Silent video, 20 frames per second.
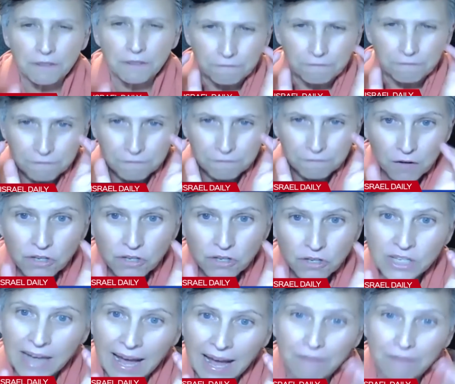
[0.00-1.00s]
the
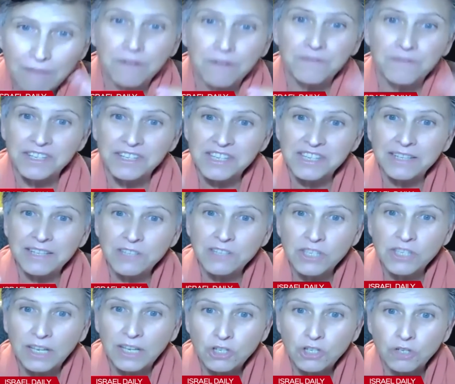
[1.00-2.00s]
first half of the
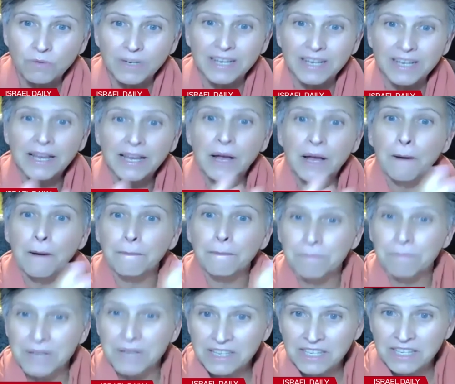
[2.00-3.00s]
10th century
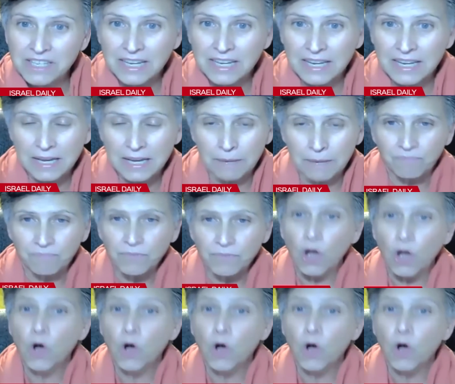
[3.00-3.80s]
BCE,